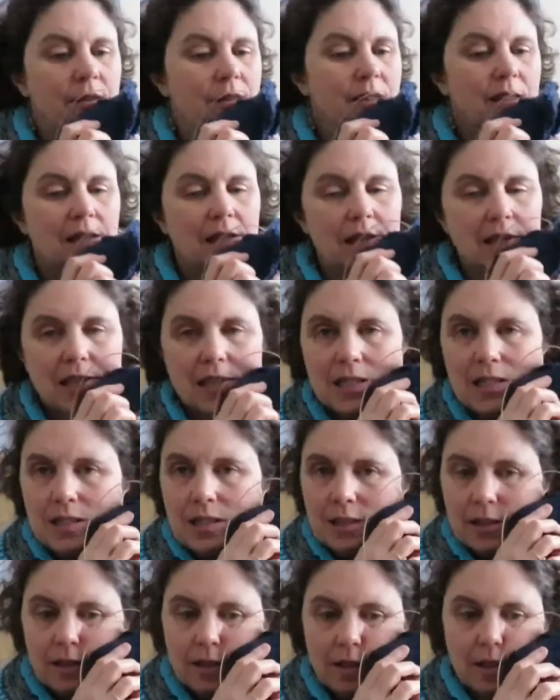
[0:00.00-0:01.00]

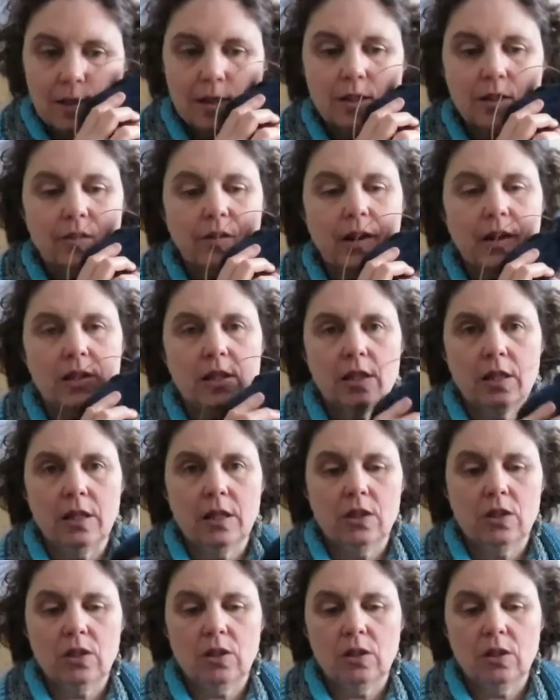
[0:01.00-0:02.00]
It's
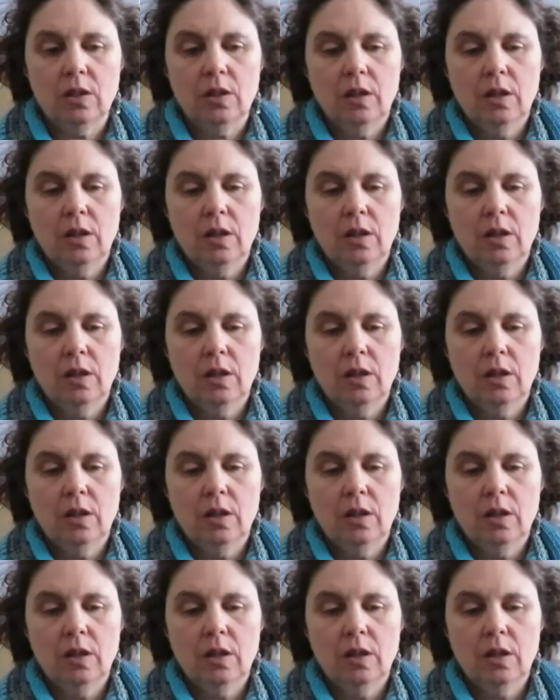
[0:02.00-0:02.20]
scratchy-ish.